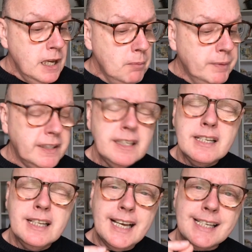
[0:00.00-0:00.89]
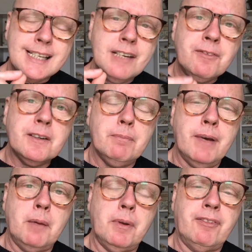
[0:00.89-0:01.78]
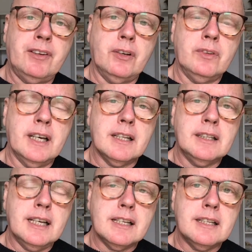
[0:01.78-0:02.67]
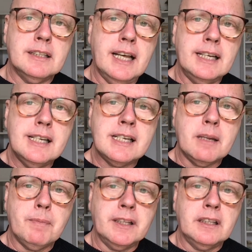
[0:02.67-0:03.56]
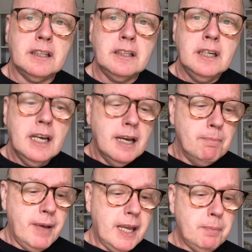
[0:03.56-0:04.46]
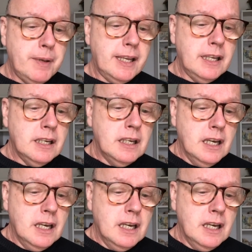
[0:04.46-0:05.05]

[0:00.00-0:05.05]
But that's different maybe for you. That is something that maybe